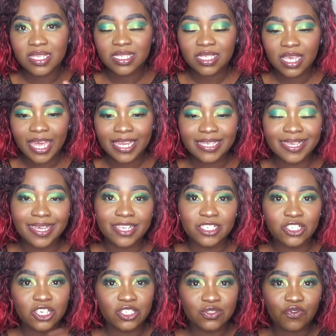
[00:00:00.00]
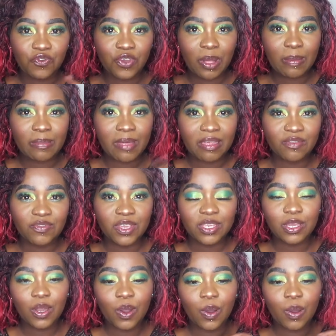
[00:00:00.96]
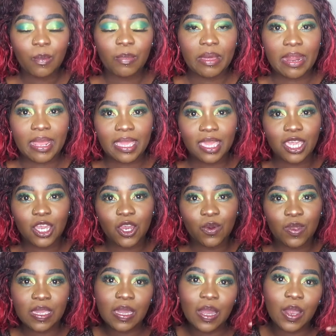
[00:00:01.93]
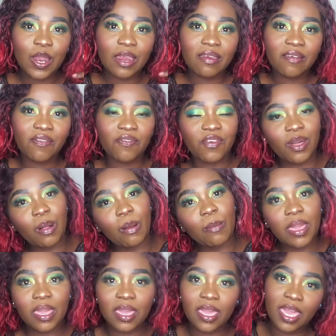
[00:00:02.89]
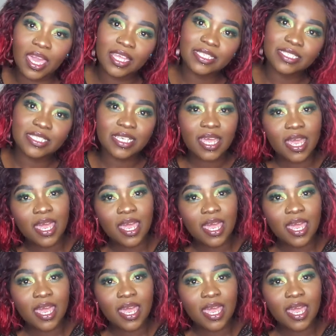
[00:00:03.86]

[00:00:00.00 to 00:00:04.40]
I didn't get a chance to film that video, but here we are filming it